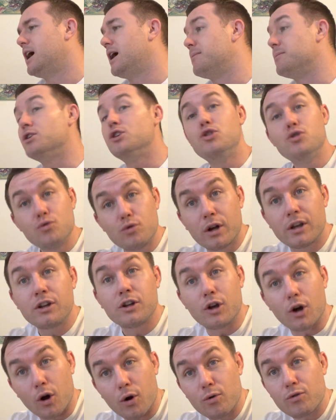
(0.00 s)
You can
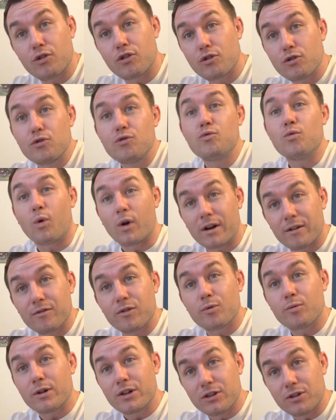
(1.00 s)
go to one of the
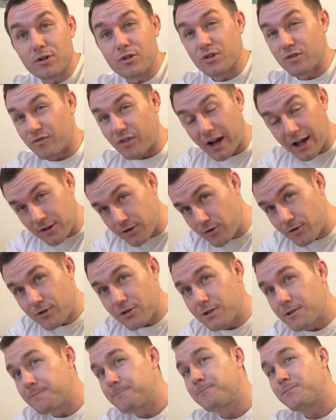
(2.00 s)
research
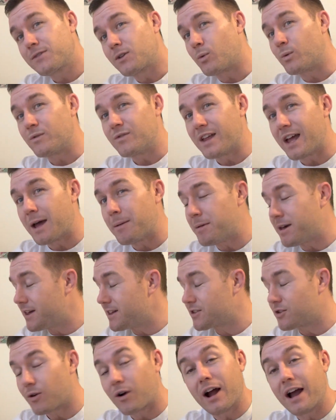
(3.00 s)
advisors, one of the
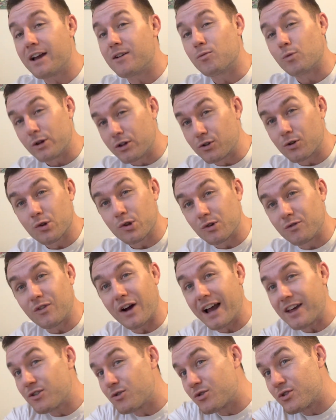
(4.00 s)
MSRI research
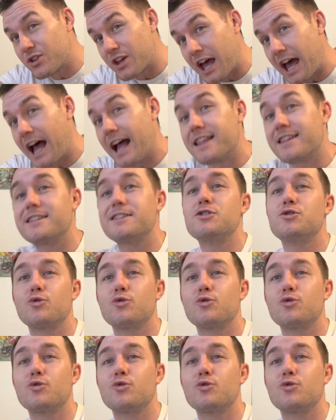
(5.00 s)
advisors at St.